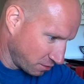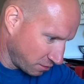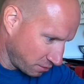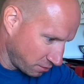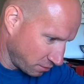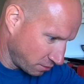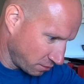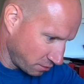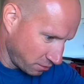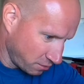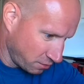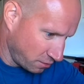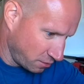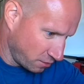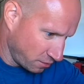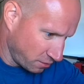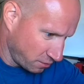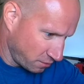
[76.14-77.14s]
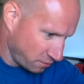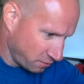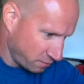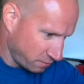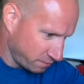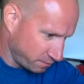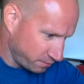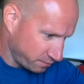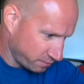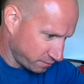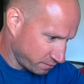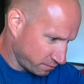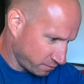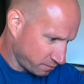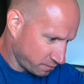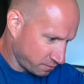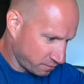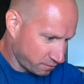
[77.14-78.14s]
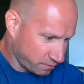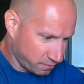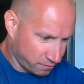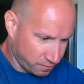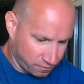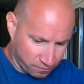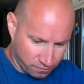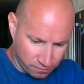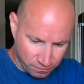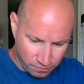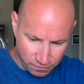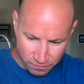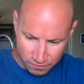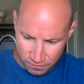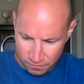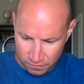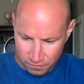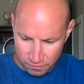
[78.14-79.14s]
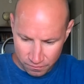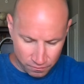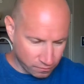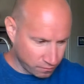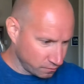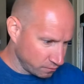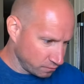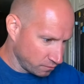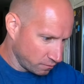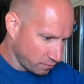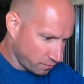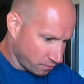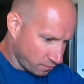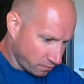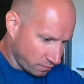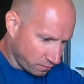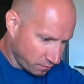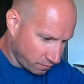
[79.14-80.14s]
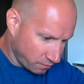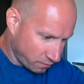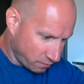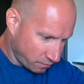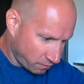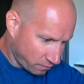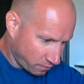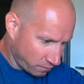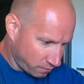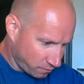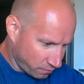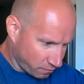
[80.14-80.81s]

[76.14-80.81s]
Nobody speaks.